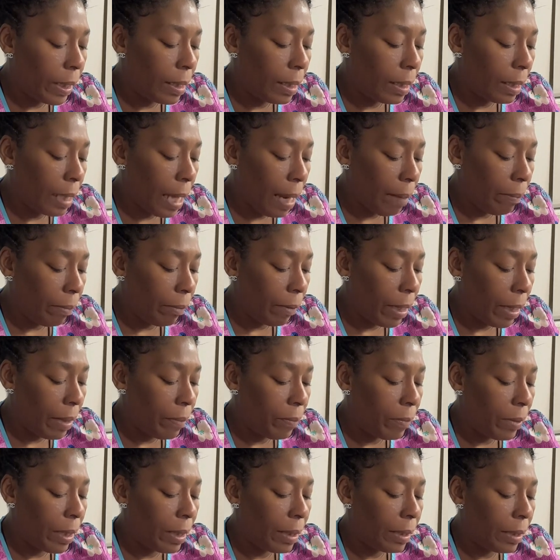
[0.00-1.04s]
collaborate
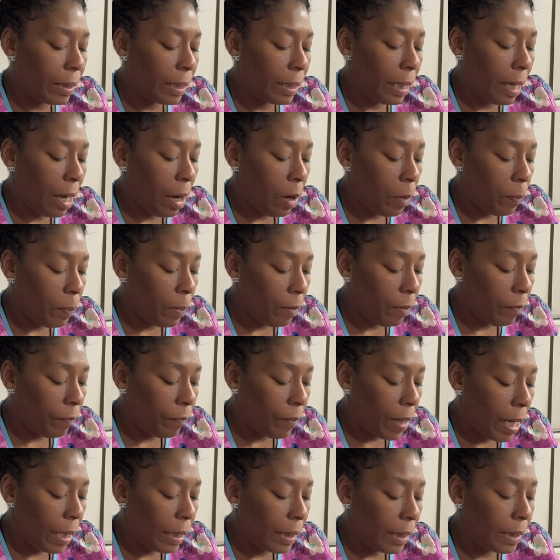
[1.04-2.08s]
with, that'll help you
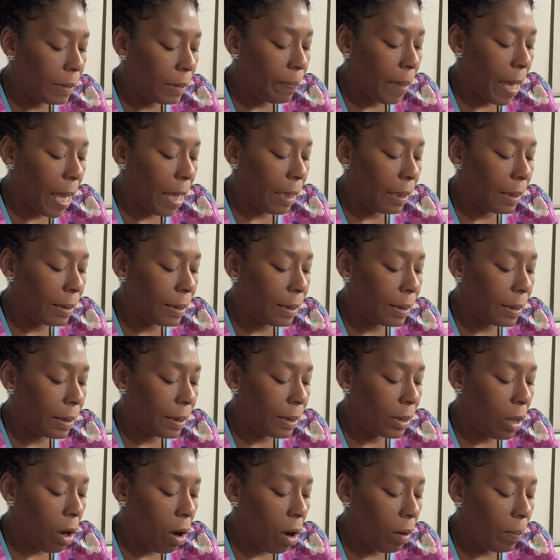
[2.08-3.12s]
find this balance and
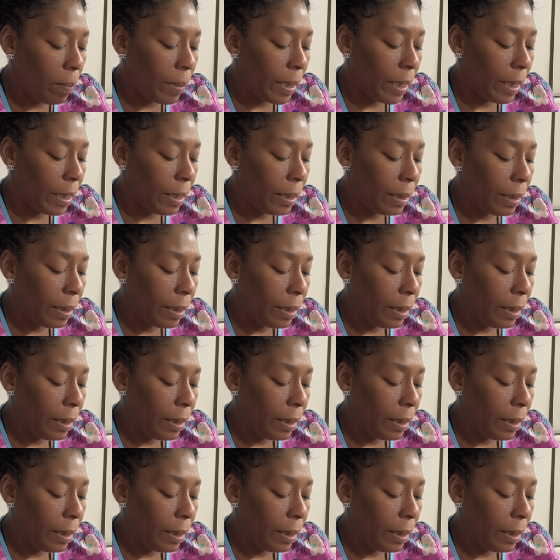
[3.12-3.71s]
this harmony.